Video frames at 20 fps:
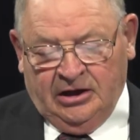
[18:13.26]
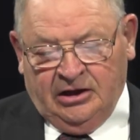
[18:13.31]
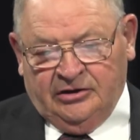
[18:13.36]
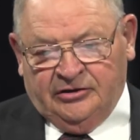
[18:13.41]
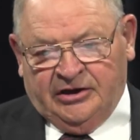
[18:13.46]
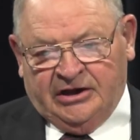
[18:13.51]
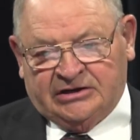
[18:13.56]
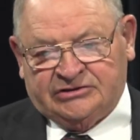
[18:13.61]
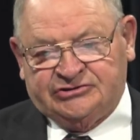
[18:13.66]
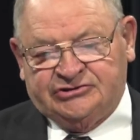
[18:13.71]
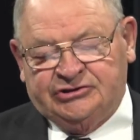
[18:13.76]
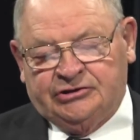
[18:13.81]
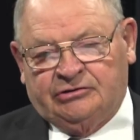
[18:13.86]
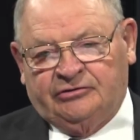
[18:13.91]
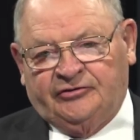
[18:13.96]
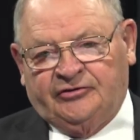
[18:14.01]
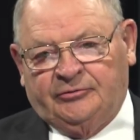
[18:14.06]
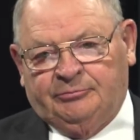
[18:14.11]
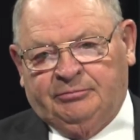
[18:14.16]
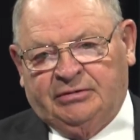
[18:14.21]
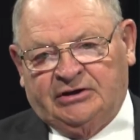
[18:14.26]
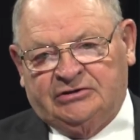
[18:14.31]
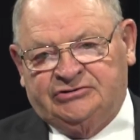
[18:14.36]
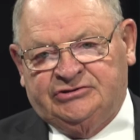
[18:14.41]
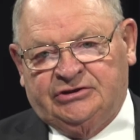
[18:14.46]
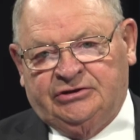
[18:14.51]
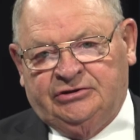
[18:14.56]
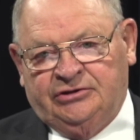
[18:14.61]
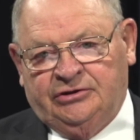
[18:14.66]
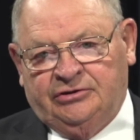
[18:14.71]
Next year is a
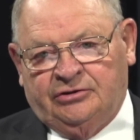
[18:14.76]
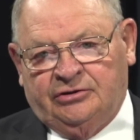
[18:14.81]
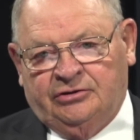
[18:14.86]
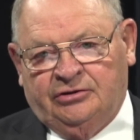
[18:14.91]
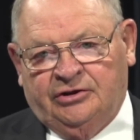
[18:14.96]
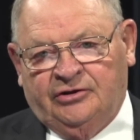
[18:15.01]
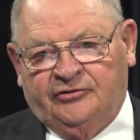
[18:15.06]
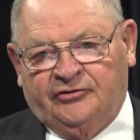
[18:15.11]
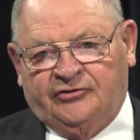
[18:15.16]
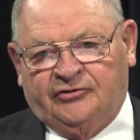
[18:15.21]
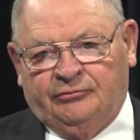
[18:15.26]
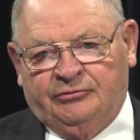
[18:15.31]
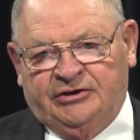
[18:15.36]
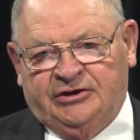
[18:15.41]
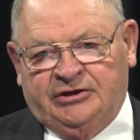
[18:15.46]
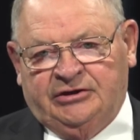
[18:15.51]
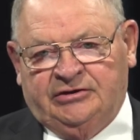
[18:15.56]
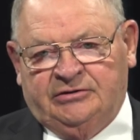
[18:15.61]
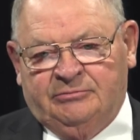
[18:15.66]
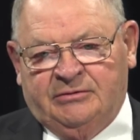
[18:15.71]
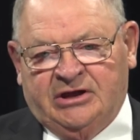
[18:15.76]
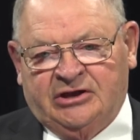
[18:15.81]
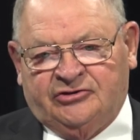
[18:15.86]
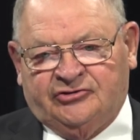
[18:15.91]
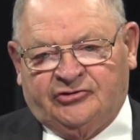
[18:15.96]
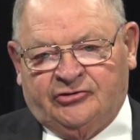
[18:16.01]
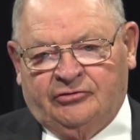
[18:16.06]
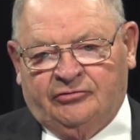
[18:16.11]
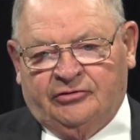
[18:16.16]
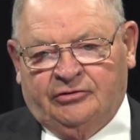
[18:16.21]
budget year, and so we need to make
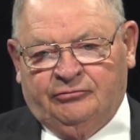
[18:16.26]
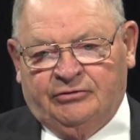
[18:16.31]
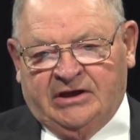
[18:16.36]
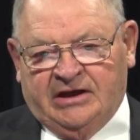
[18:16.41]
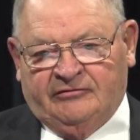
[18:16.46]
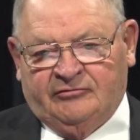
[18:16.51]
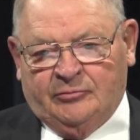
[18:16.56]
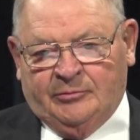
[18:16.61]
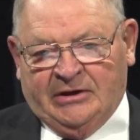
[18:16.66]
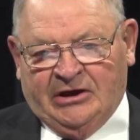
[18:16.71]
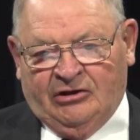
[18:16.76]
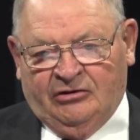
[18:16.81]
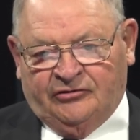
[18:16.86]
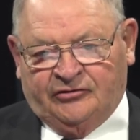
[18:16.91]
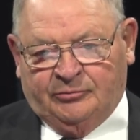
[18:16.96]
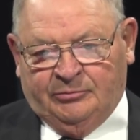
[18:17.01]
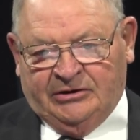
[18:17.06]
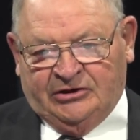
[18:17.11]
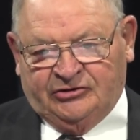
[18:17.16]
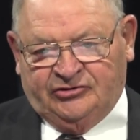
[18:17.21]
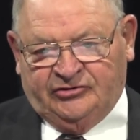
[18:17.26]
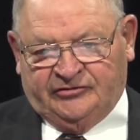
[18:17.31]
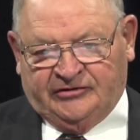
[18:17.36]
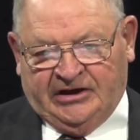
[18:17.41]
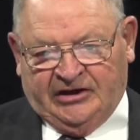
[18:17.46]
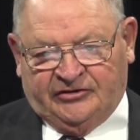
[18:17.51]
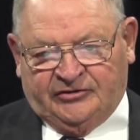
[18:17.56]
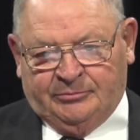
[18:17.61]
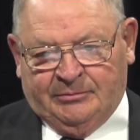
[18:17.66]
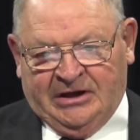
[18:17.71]
sure that we have a balanced budget.
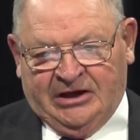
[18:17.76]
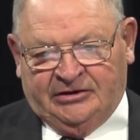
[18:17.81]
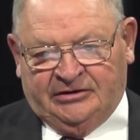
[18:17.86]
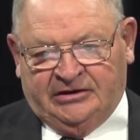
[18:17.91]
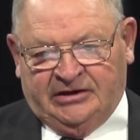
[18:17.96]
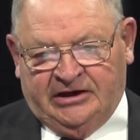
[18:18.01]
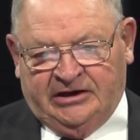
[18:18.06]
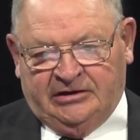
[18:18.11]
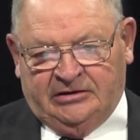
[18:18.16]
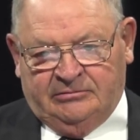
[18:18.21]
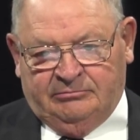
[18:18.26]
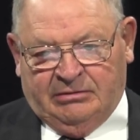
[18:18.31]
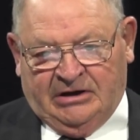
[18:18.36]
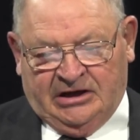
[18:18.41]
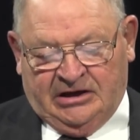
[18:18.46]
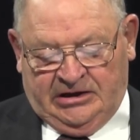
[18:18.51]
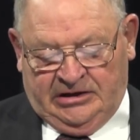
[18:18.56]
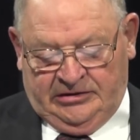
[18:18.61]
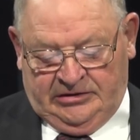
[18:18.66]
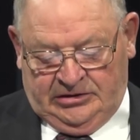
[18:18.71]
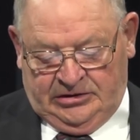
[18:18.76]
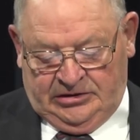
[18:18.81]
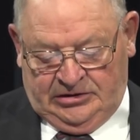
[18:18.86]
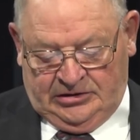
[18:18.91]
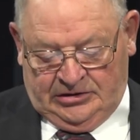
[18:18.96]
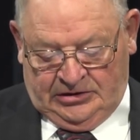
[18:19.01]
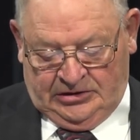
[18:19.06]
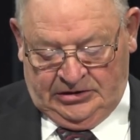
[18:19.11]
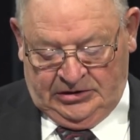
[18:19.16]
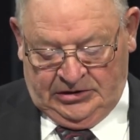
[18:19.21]
That's mandated by
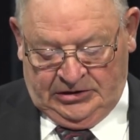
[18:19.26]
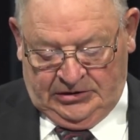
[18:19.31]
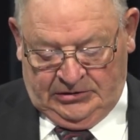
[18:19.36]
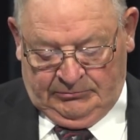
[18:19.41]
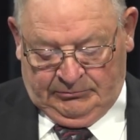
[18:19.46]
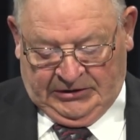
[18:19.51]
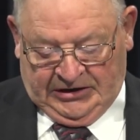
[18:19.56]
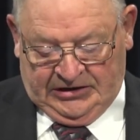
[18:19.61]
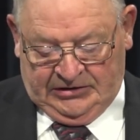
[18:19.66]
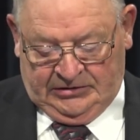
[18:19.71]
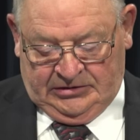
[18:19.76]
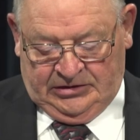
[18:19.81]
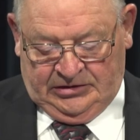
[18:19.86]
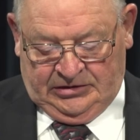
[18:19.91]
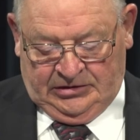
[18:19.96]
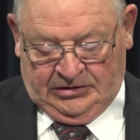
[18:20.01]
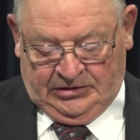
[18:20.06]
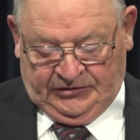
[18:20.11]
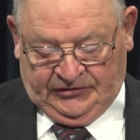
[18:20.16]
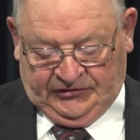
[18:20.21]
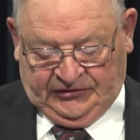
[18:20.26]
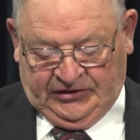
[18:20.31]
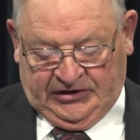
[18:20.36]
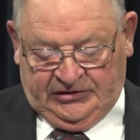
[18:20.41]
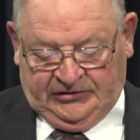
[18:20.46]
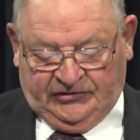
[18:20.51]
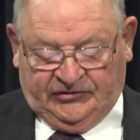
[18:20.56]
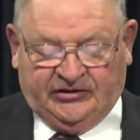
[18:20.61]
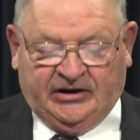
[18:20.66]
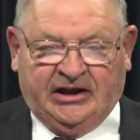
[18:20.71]
the, uh, by the uh,
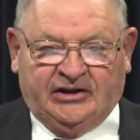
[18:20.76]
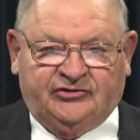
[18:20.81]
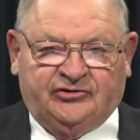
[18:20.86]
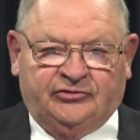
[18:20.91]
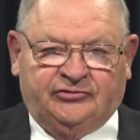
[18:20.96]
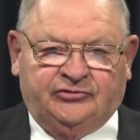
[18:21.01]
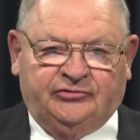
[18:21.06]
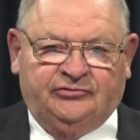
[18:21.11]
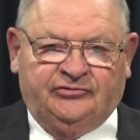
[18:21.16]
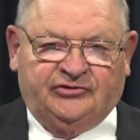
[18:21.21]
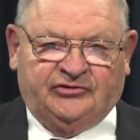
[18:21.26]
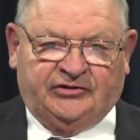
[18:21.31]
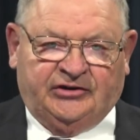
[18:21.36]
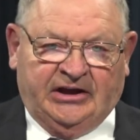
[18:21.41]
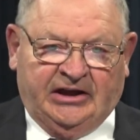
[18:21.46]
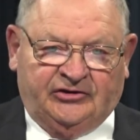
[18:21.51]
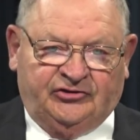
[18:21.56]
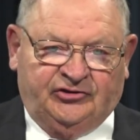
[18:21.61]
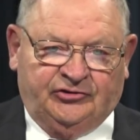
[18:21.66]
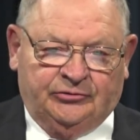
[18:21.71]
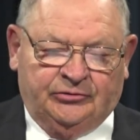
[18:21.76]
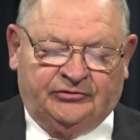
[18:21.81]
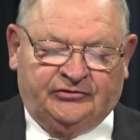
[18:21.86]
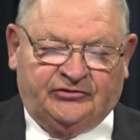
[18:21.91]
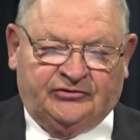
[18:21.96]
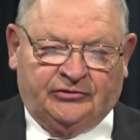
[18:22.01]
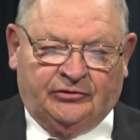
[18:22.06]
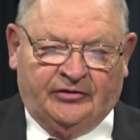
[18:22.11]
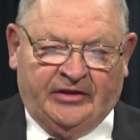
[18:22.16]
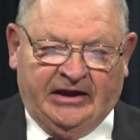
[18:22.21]
state statute, statutes,
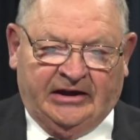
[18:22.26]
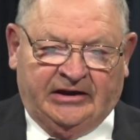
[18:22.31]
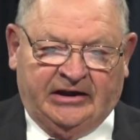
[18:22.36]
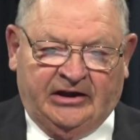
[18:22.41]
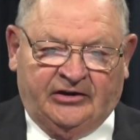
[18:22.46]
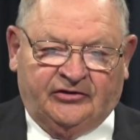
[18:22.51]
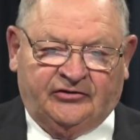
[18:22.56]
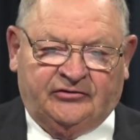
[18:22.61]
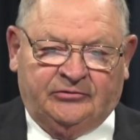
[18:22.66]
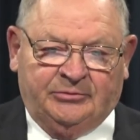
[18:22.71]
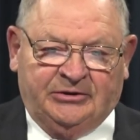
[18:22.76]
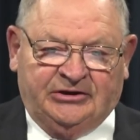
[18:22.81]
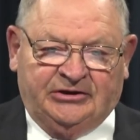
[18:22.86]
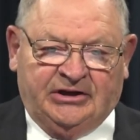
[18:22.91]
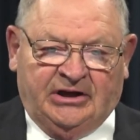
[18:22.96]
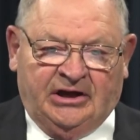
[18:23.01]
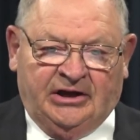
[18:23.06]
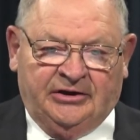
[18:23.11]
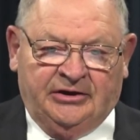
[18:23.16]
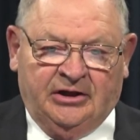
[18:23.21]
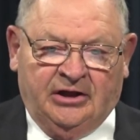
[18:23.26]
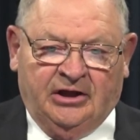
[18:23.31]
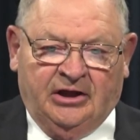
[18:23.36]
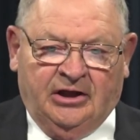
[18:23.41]
so that has to be done.